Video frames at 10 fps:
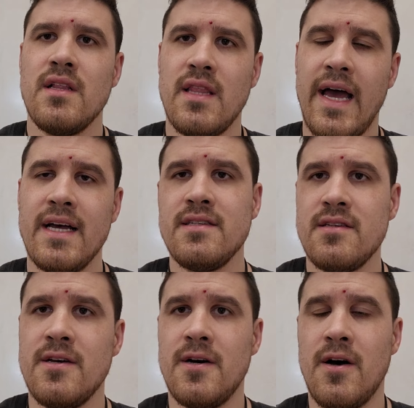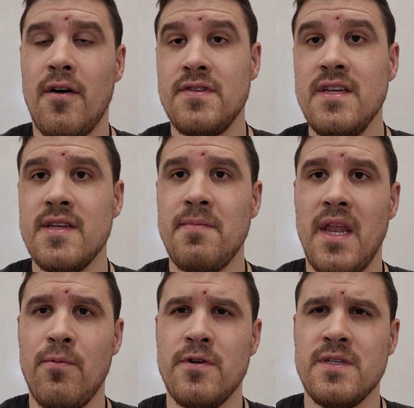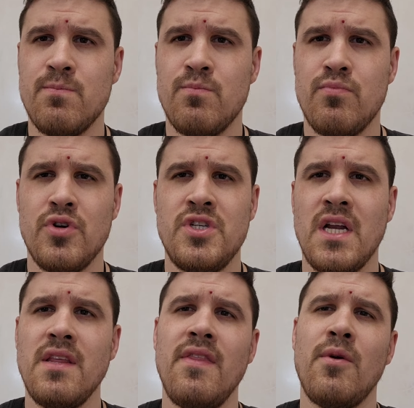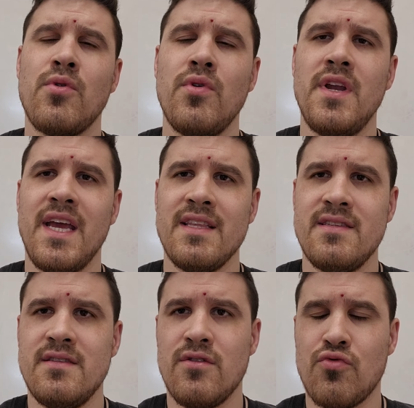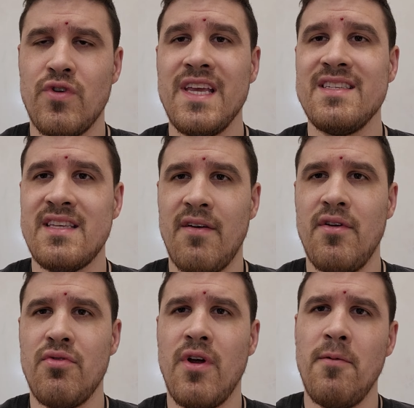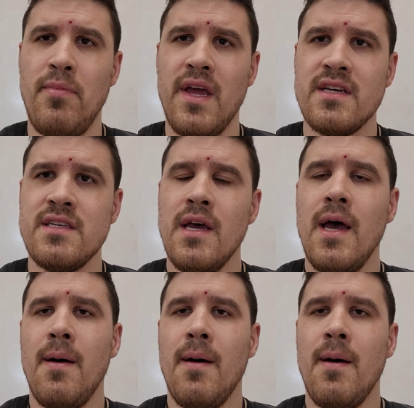last uh, offseason, and it was projected that they were going to get three seventh round picks,